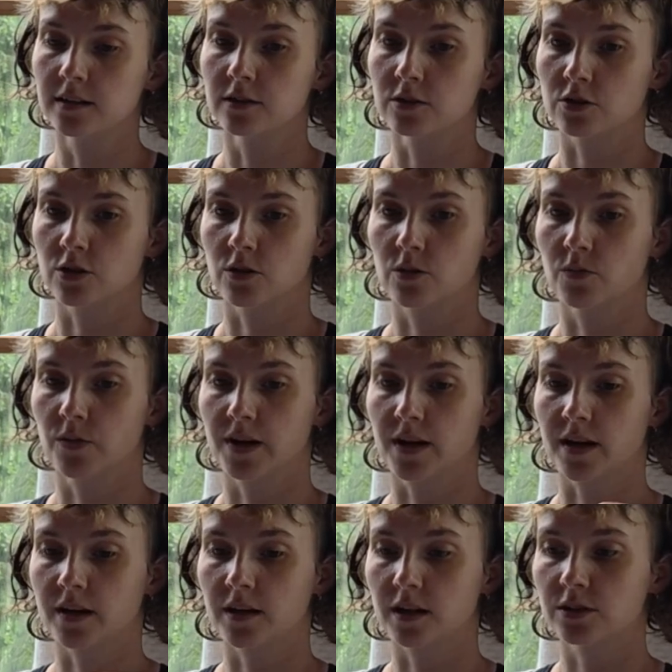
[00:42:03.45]
So when
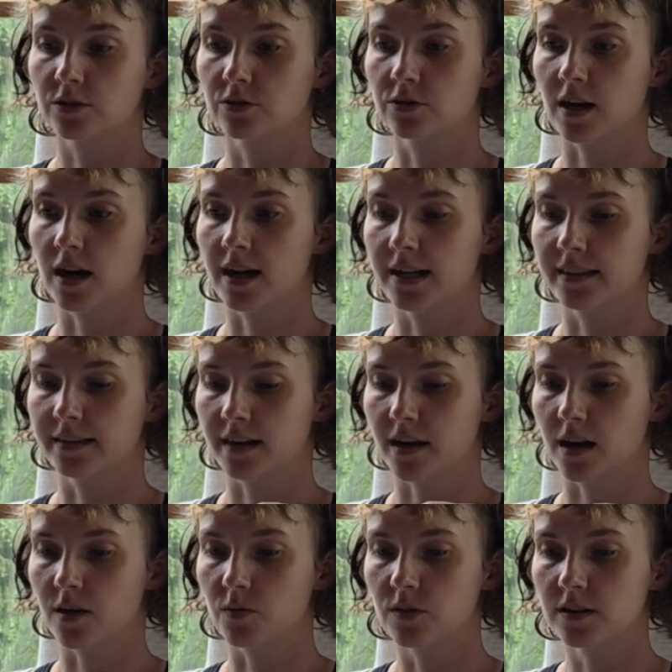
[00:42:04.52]
I got to the height that
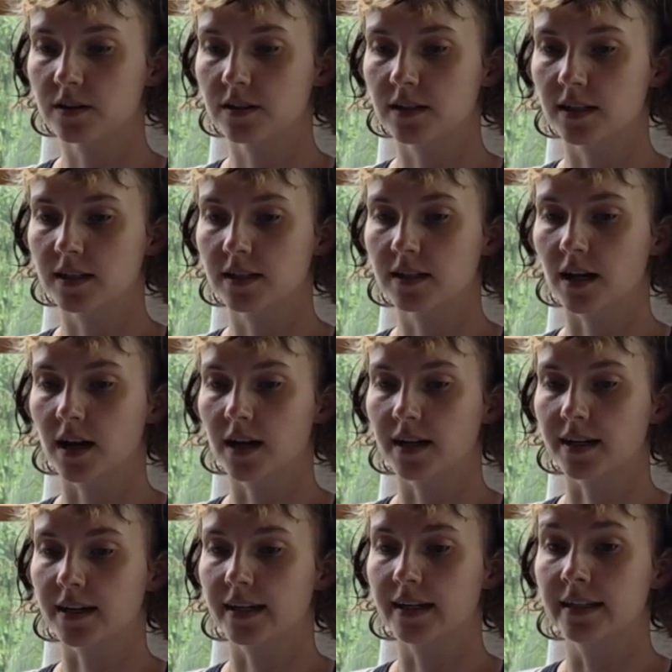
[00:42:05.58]
I wanted,
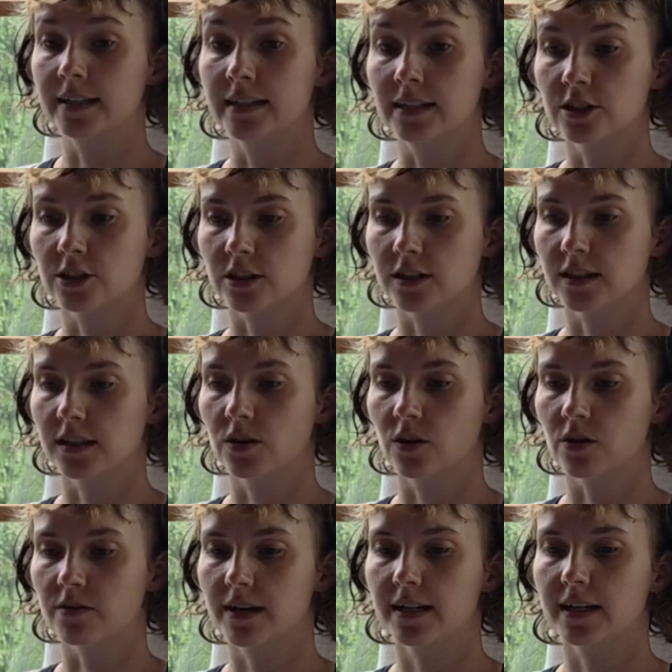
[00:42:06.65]
I initially
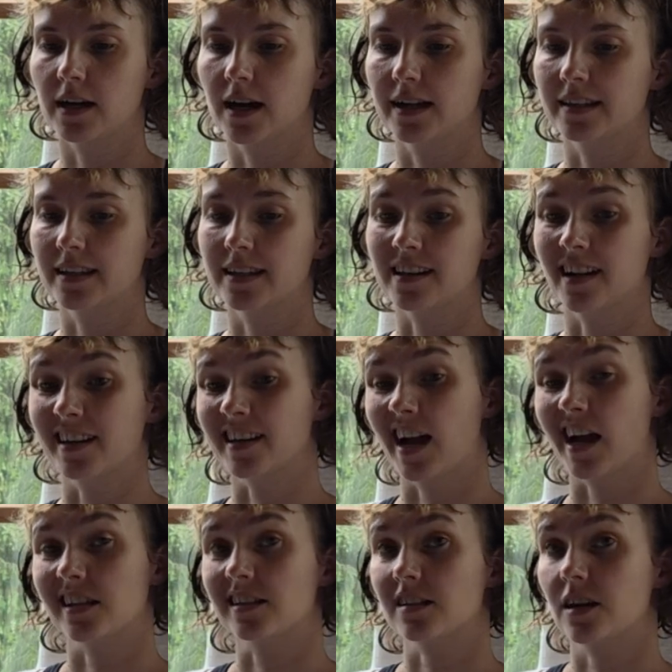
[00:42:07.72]
already, I think I
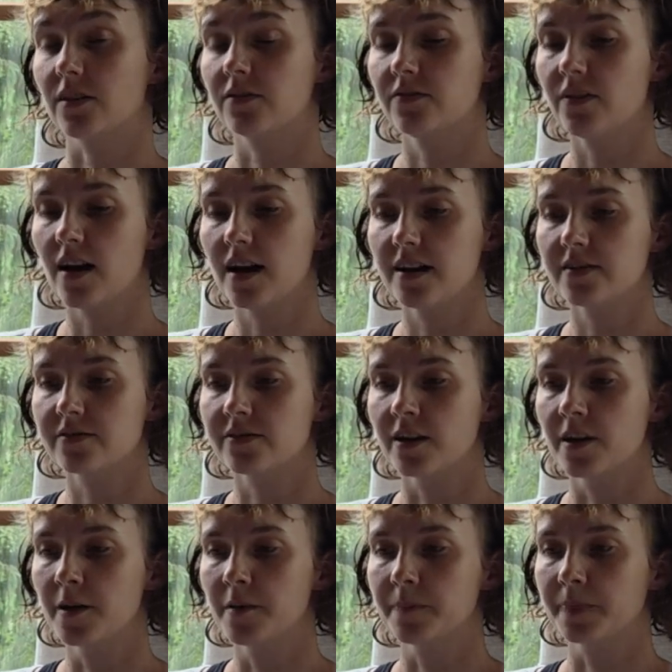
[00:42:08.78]
cast off 5,
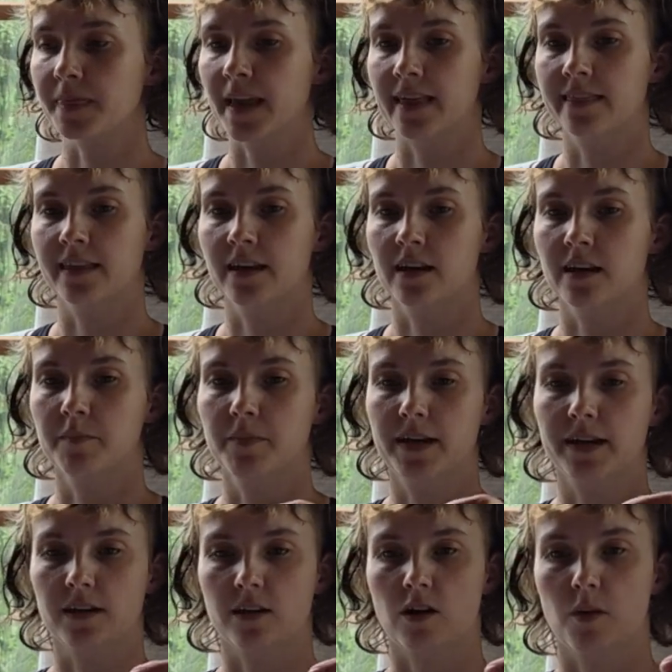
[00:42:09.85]
and then I
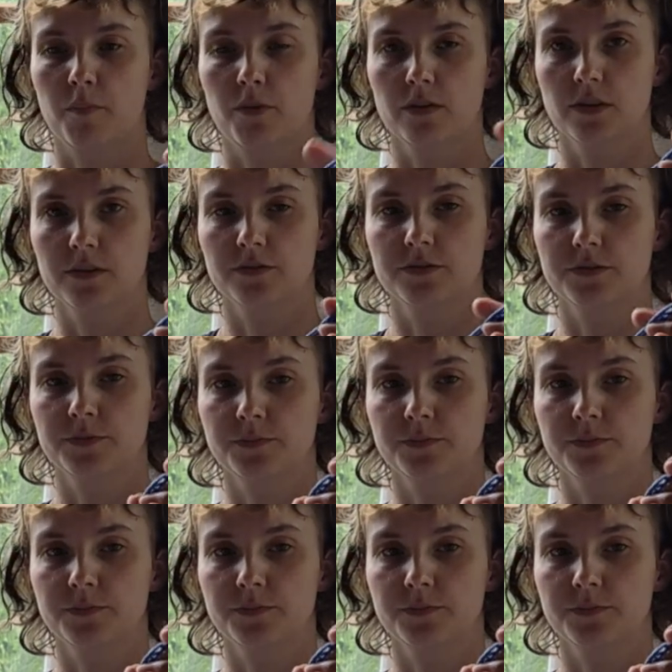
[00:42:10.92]
made a couple of